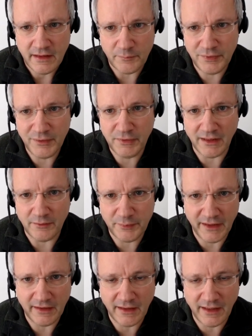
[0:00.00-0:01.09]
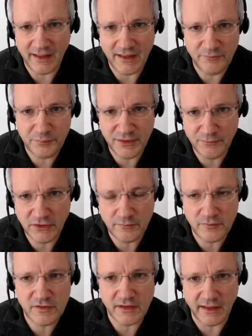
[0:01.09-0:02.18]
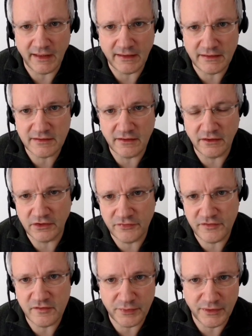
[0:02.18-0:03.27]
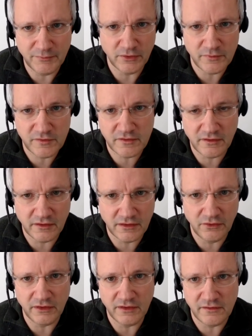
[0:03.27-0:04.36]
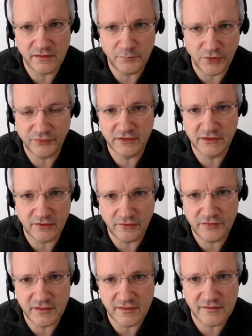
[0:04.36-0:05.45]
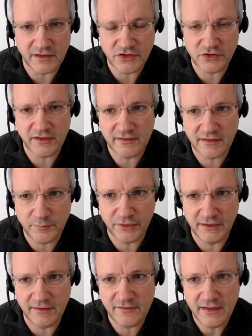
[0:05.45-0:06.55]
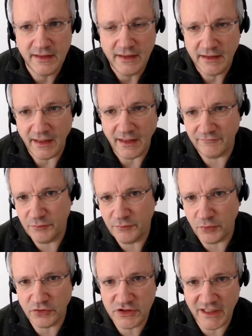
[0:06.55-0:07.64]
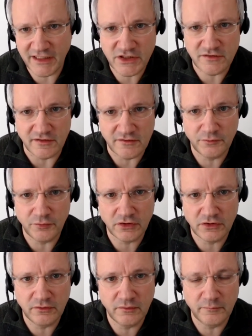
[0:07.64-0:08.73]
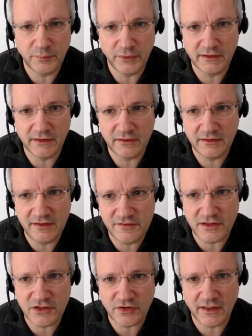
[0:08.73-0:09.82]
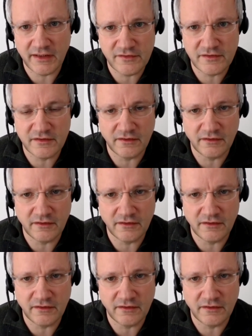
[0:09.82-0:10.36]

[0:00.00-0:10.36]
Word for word: people are paying high premiums, and a lot of these premiums go in the profit of these centralized companies. And we want to change this. We want to build a decentralized